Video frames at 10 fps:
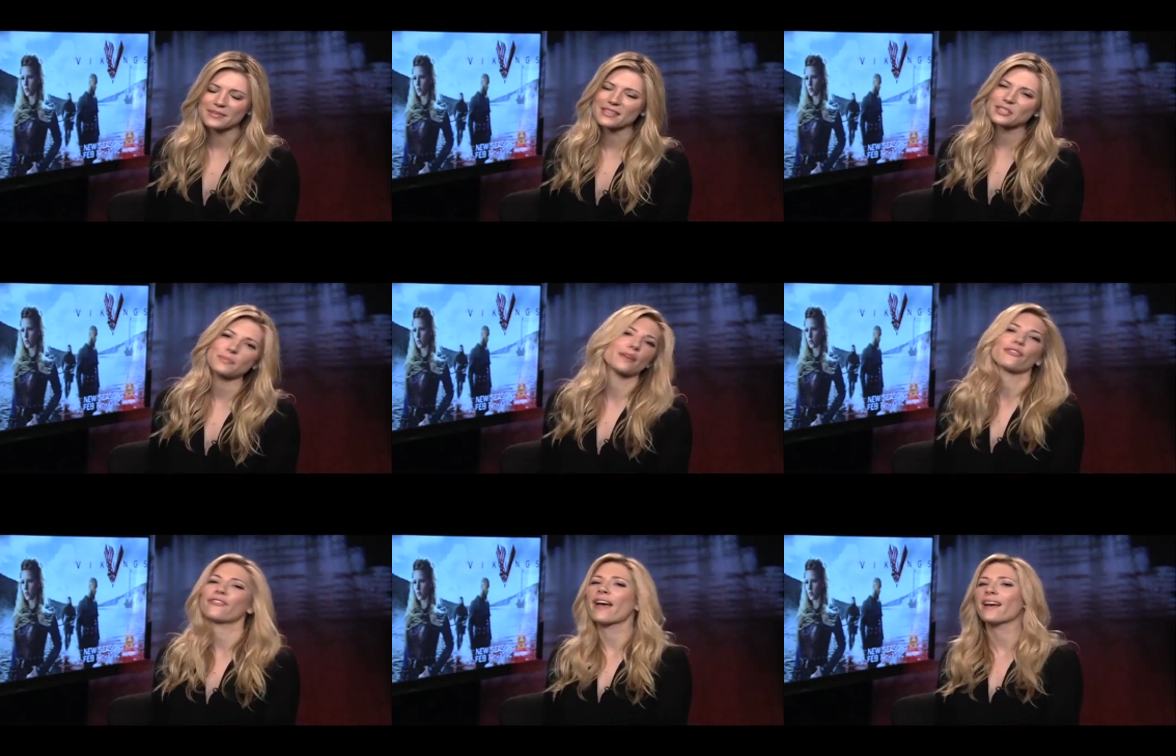I'm such a
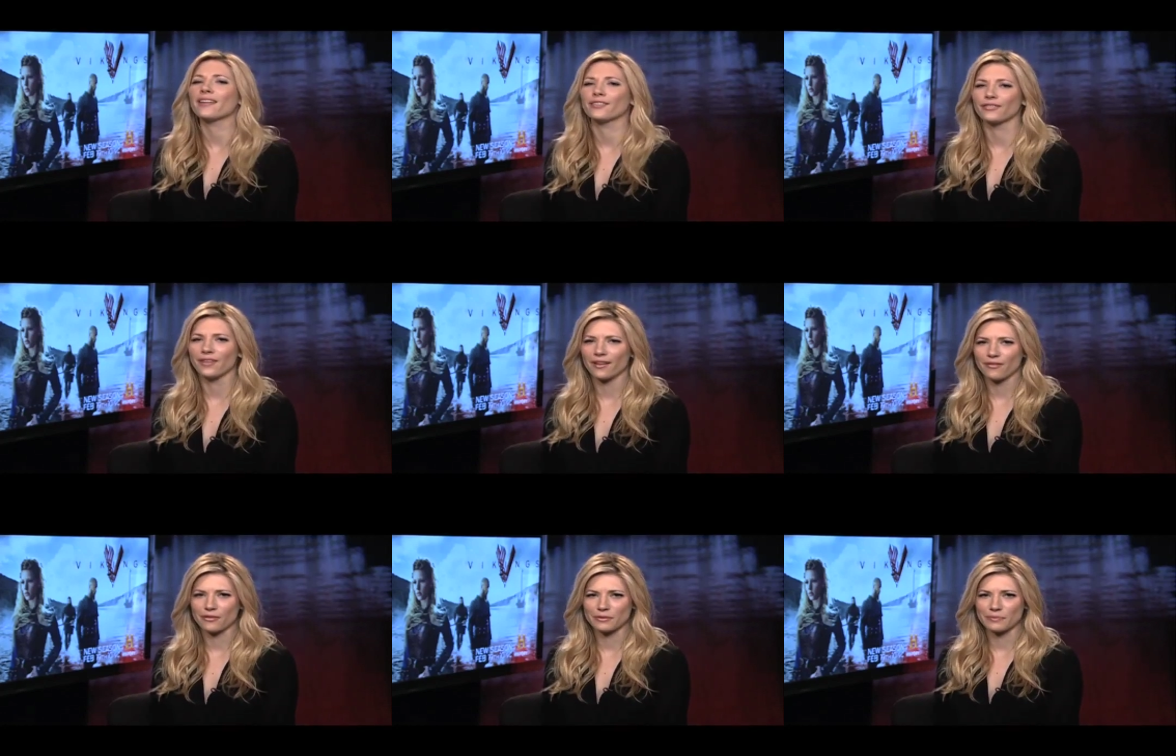big fan of
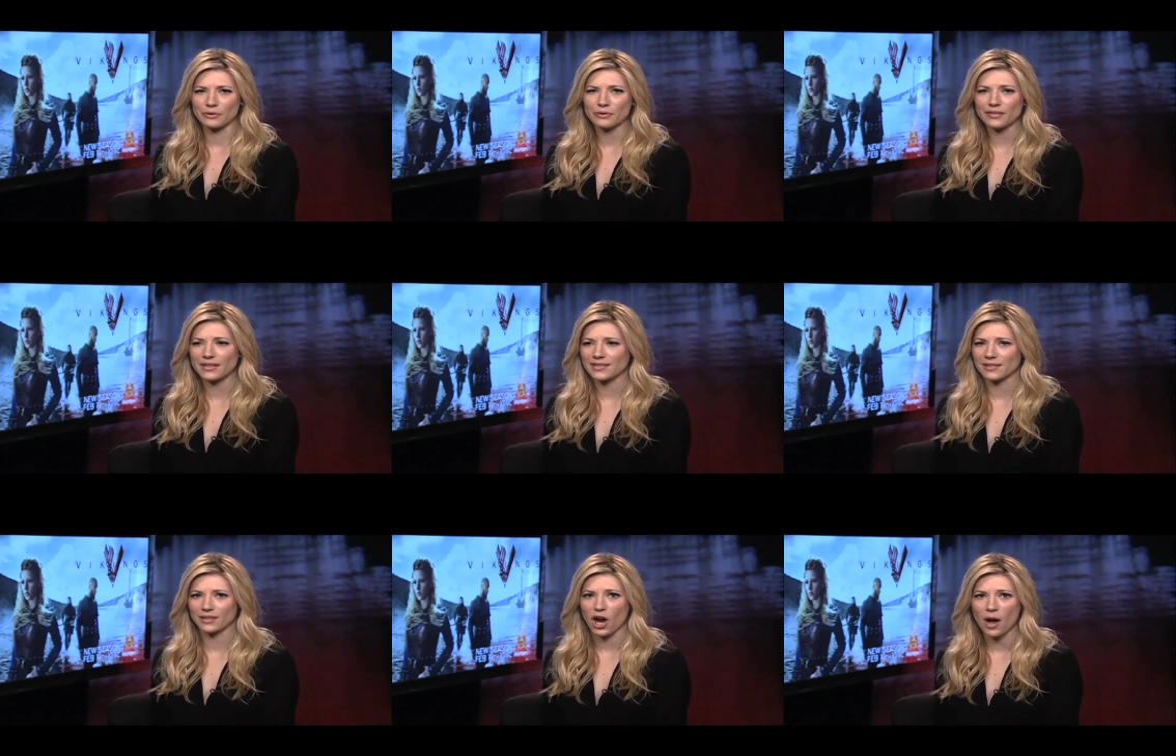of those movies
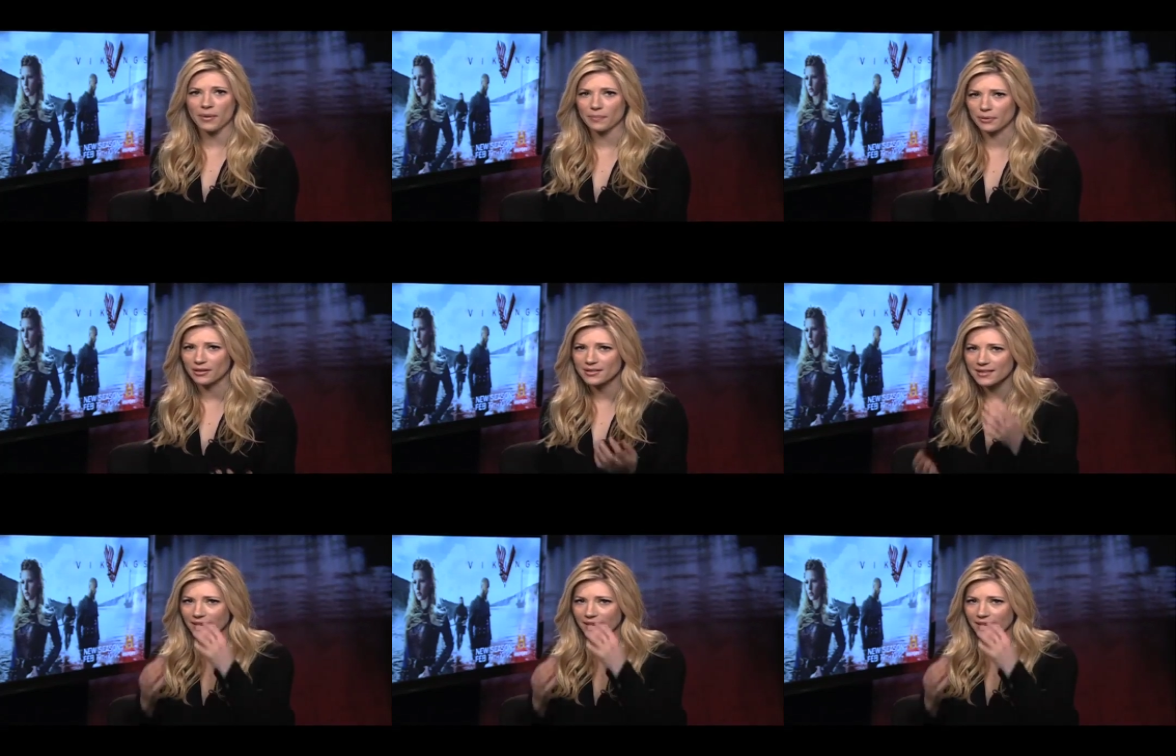and comic books.